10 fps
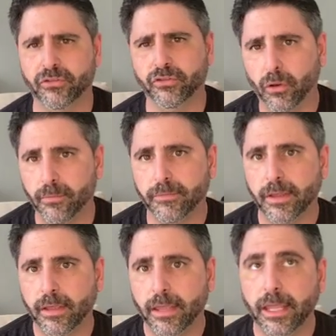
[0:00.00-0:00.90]
So
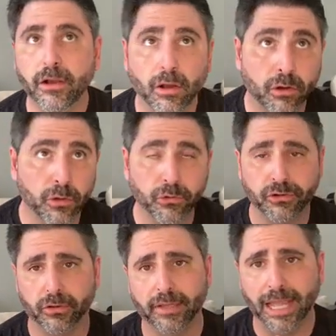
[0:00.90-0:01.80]
in
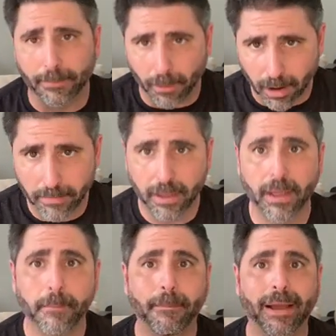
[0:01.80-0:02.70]
conclusion, The Above
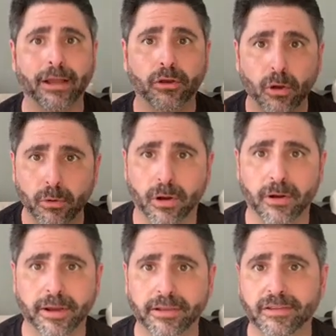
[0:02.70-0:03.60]
by Code
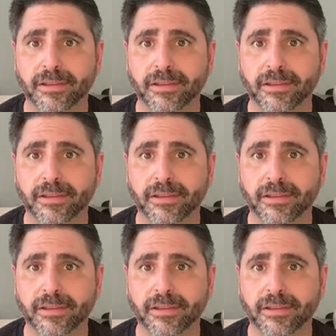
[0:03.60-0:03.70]
Orange